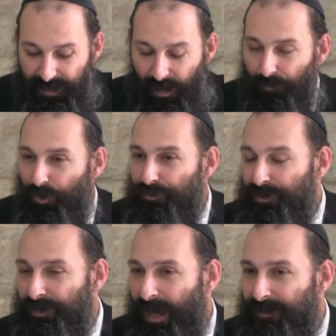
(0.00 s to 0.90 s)
Now more
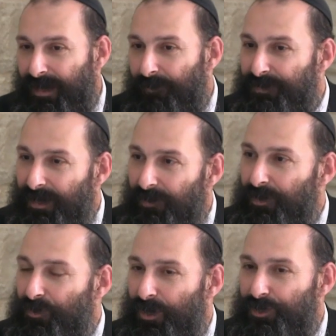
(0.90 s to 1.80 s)
than that comes
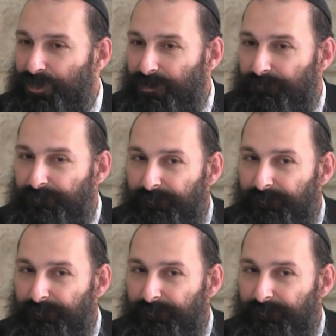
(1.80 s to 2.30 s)
another question.